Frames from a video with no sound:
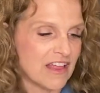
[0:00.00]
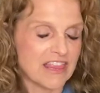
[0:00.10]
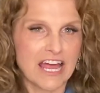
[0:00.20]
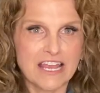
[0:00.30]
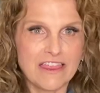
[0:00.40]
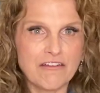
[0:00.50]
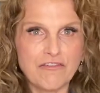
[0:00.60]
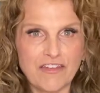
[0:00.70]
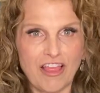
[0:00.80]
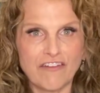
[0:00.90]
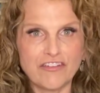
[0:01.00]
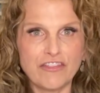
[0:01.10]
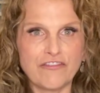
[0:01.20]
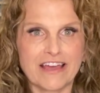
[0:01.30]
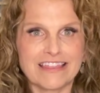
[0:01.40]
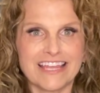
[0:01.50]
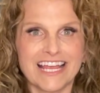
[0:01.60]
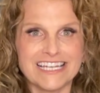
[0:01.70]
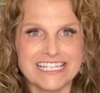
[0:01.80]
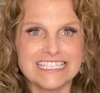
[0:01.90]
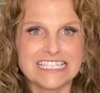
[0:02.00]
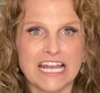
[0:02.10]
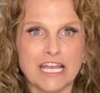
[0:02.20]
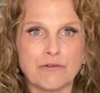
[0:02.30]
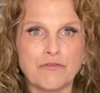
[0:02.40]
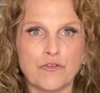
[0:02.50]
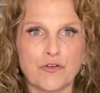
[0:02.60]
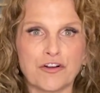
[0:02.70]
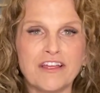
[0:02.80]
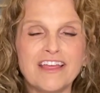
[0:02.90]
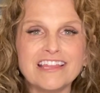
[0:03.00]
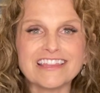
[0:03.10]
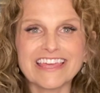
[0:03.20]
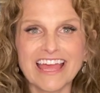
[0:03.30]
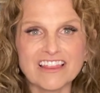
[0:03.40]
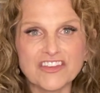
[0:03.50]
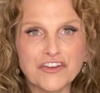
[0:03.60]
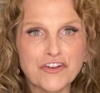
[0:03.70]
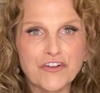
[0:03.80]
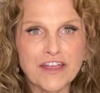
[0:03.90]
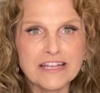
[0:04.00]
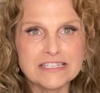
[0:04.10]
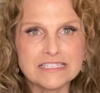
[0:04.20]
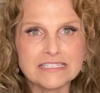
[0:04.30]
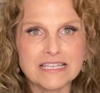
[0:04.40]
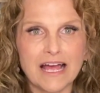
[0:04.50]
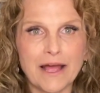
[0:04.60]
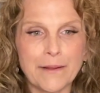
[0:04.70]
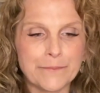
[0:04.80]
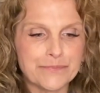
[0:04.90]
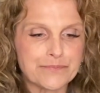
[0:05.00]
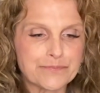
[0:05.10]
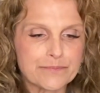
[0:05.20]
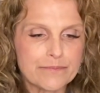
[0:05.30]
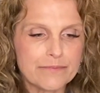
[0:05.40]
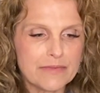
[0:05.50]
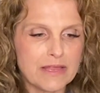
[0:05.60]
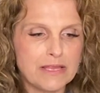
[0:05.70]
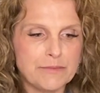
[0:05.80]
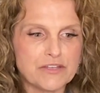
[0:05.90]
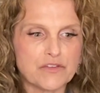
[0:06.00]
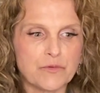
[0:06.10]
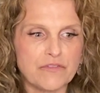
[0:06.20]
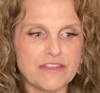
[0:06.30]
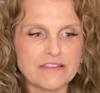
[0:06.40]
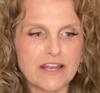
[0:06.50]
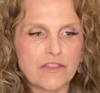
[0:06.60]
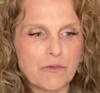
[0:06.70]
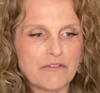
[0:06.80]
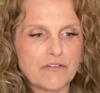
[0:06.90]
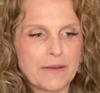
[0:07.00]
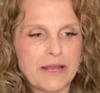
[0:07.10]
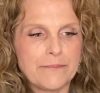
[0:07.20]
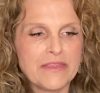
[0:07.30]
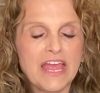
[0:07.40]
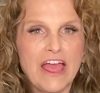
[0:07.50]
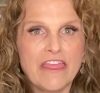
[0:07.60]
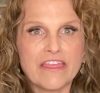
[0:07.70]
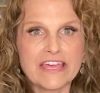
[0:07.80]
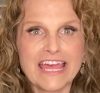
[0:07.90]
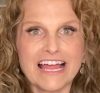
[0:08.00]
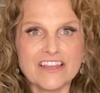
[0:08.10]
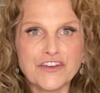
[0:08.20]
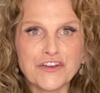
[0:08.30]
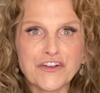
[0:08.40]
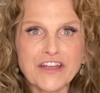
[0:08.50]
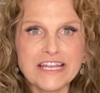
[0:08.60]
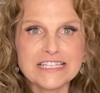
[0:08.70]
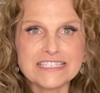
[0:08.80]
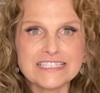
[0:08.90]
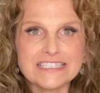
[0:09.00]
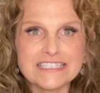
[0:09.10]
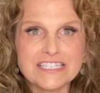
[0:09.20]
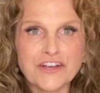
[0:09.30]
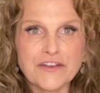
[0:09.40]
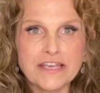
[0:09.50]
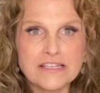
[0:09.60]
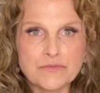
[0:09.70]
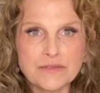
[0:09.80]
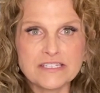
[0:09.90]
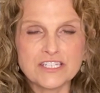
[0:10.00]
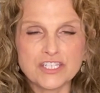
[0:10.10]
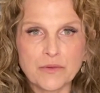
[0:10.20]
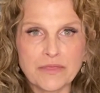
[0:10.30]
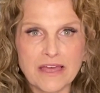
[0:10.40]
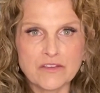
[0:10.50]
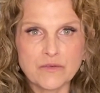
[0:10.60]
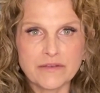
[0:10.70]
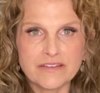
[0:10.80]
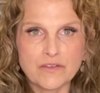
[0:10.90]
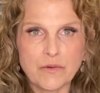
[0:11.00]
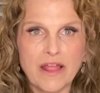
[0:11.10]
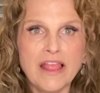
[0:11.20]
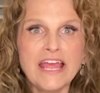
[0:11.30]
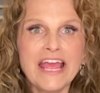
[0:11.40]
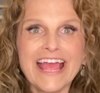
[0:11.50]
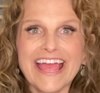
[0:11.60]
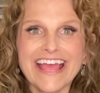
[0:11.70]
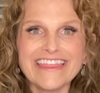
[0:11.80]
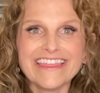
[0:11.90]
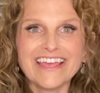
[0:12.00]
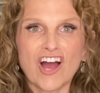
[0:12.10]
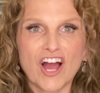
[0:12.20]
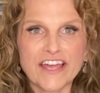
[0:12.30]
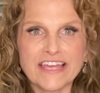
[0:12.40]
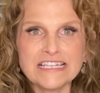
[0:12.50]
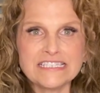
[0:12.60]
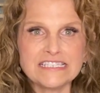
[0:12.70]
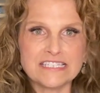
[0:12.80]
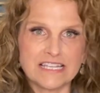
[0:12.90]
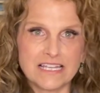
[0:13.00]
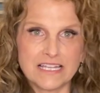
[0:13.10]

A lot of that fell off of the fact that I did sign up for the calendar crates. Let me just move these out of the way for a minute. The calendar crates series with Stitching with the Housewives as well. And the August